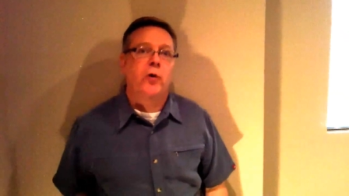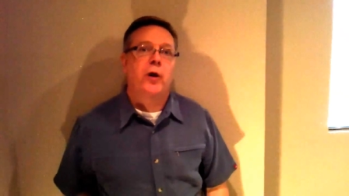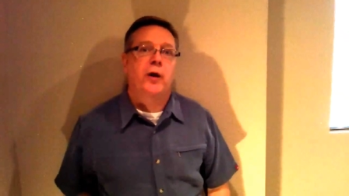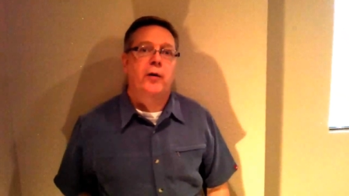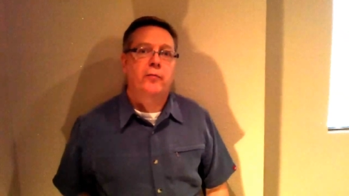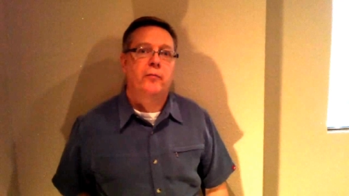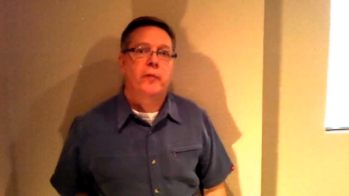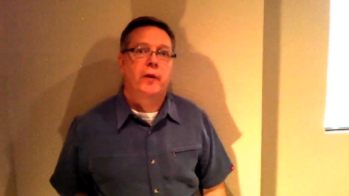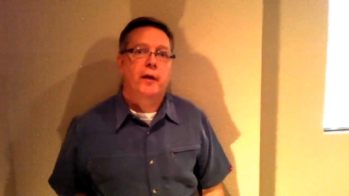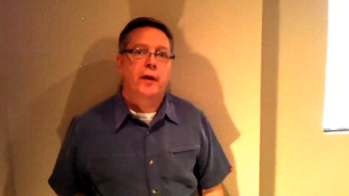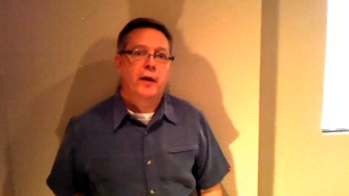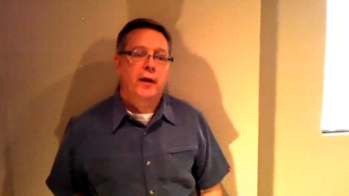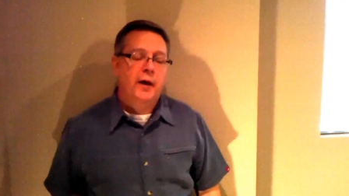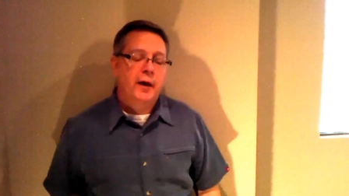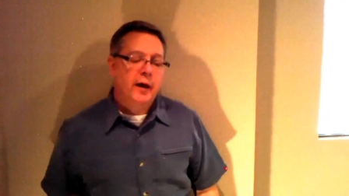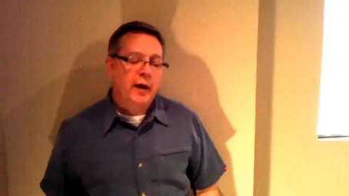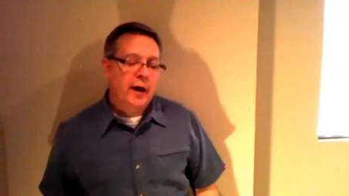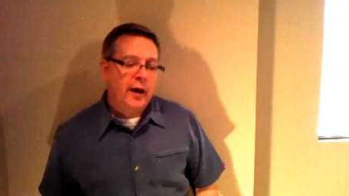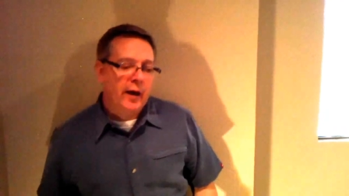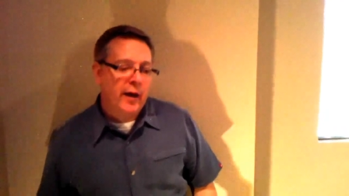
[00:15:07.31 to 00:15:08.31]
Right.
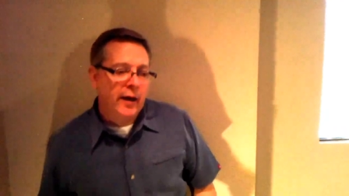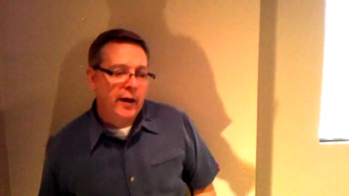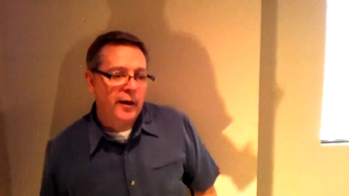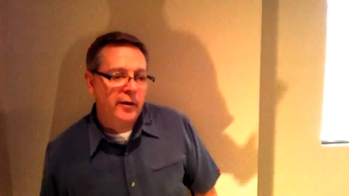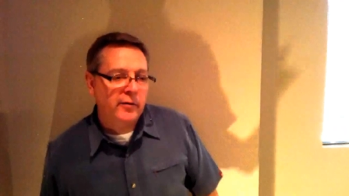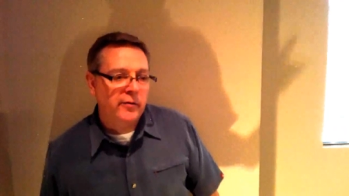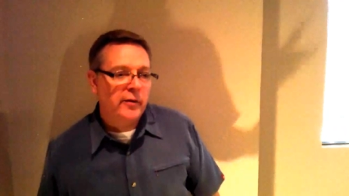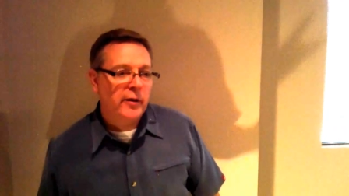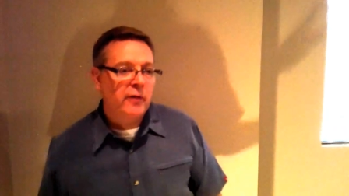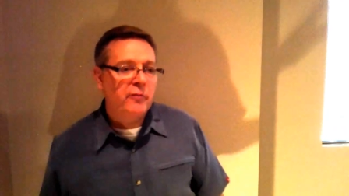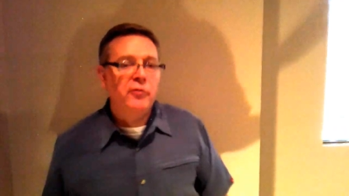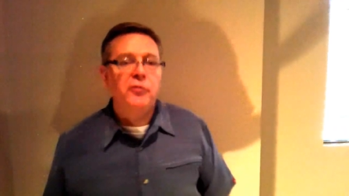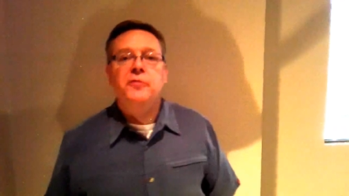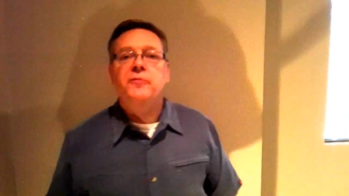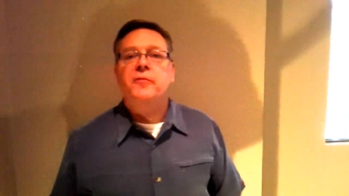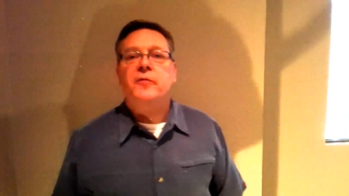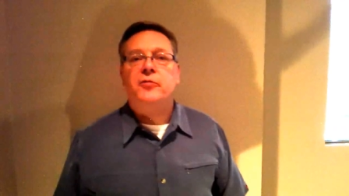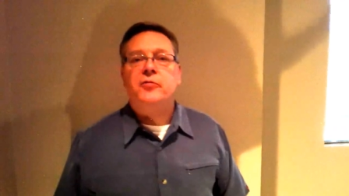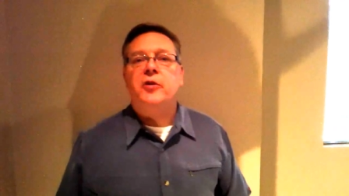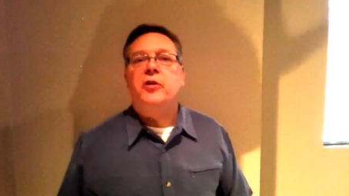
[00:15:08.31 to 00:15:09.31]
It
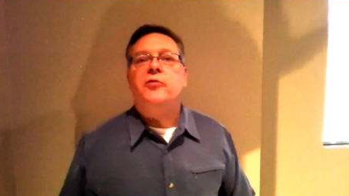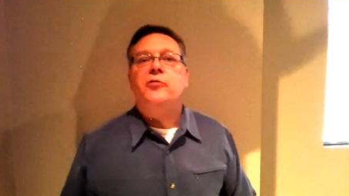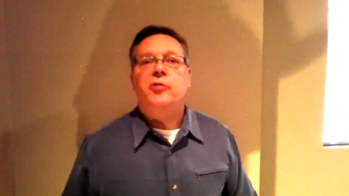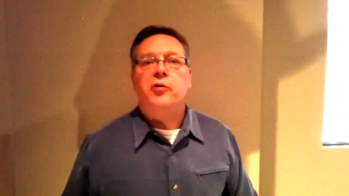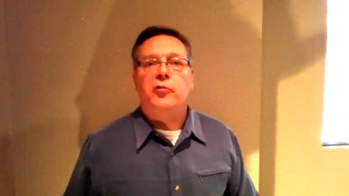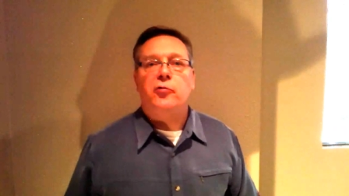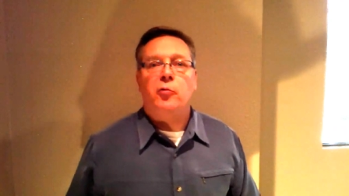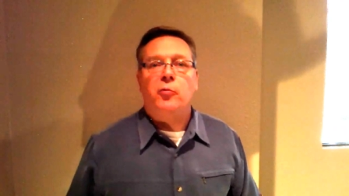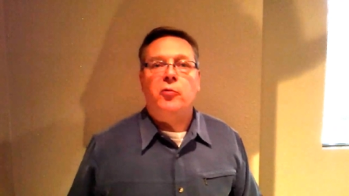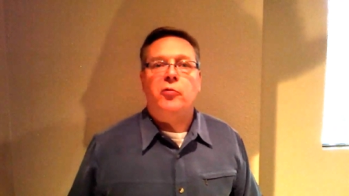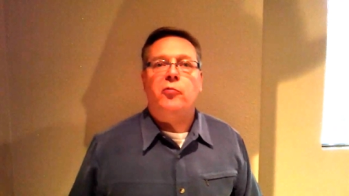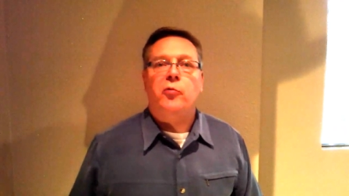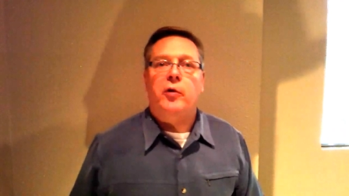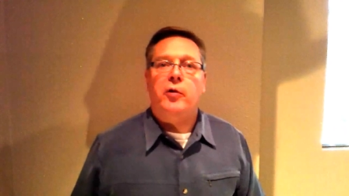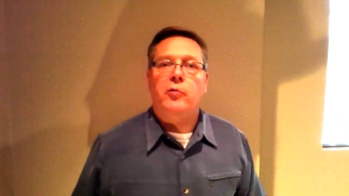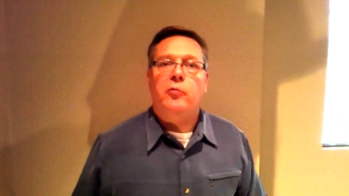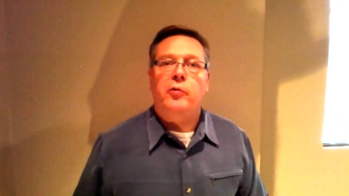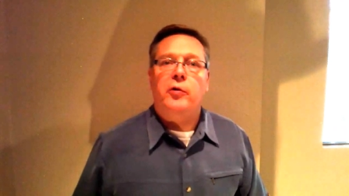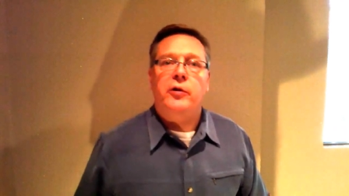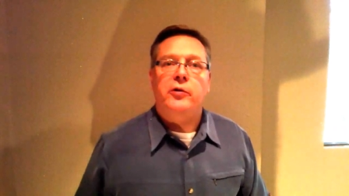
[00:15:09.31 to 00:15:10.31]
was facet syndrome is what
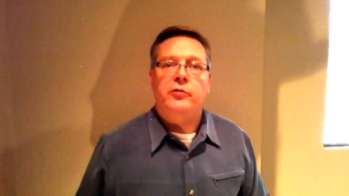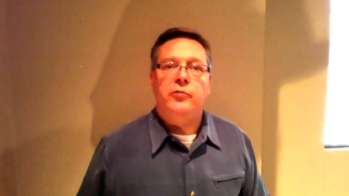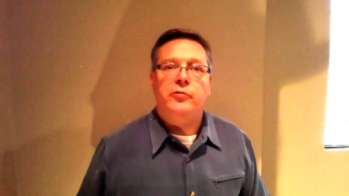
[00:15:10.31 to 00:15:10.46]
it was.